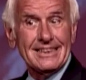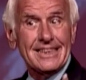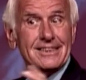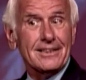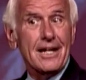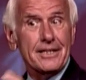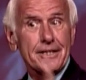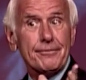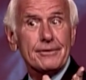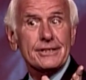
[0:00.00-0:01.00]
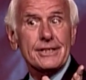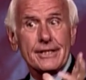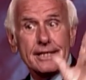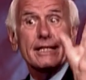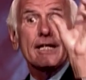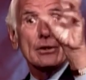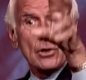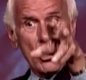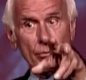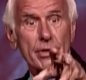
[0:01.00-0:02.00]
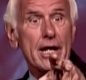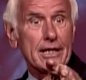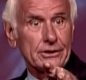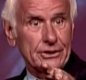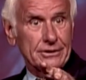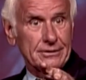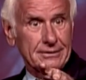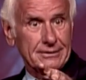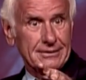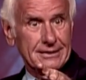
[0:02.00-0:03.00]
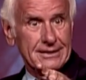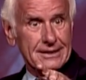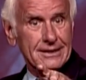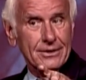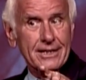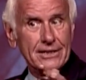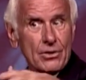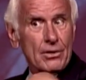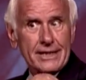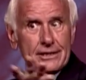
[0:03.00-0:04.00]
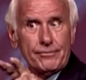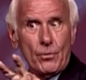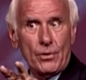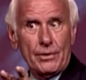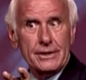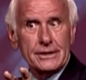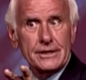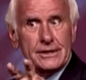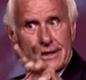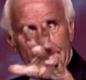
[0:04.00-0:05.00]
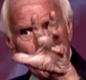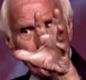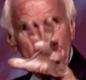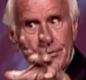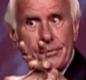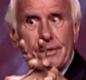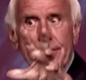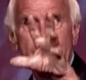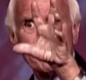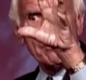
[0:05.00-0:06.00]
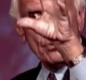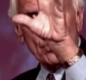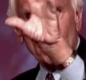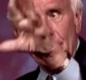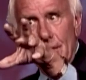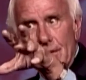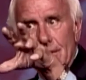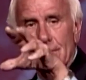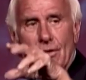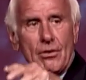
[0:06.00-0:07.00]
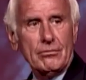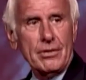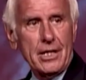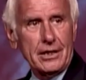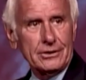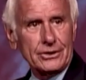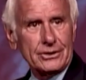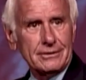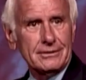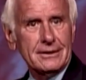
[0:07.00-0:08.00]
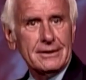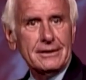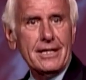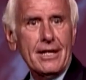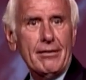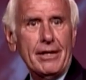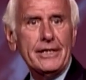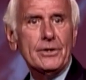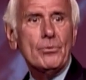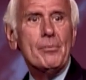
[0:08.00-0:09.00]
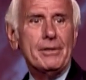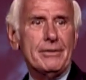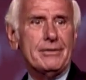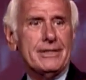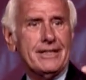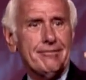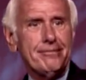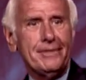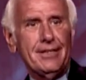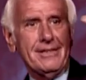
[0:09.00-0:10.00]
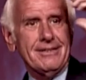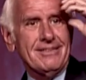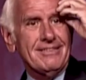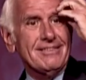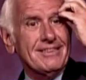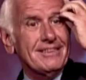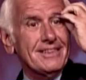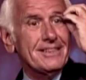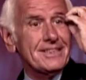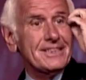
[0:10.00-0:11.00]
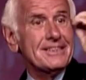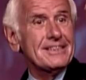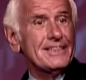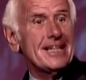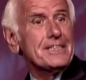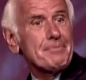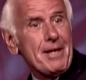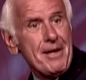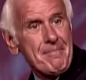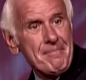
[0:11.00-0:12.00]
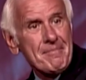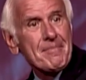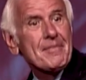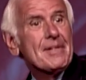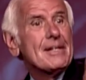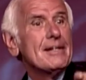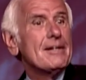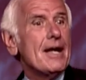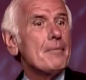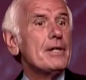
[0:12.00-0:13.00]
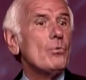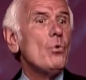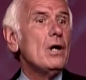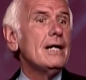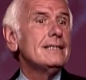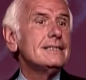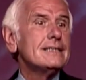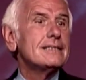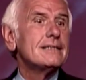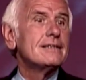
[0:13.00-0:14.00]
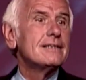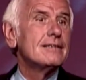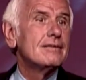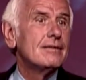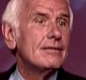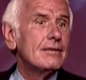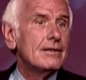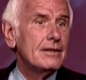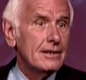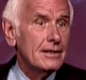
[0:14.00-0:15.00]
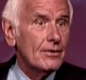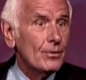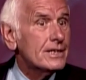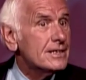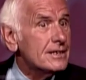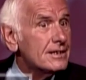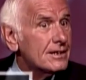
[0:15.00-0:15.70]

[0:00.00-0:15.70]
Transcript: that's a lot of difference in thinking long range. So that's all that's for, is just to help you to think more long range. Now, I need a woman to give me a list. Yes, ma'am. How many 1s? What is it?